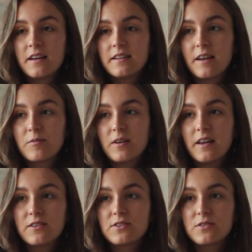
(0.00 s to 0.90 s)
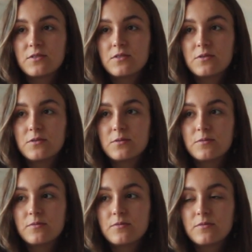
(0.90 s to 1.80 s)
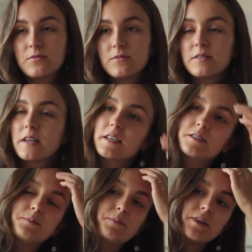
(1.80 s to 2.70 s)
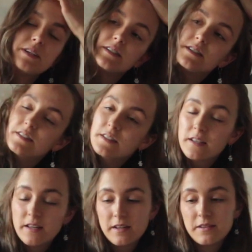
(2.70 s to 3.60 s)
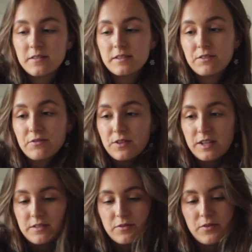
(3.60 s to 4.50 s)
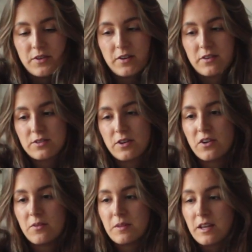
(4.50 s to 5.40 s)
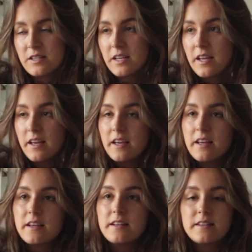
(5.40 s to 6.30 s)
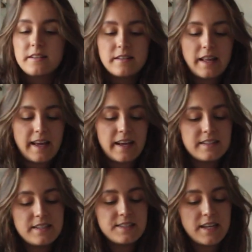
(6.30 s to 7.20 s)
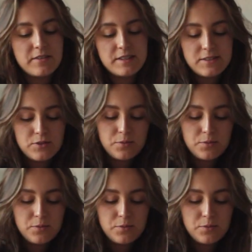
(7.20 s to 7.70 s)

that we're allowed to experience different things with her long term, that like I can sit down and do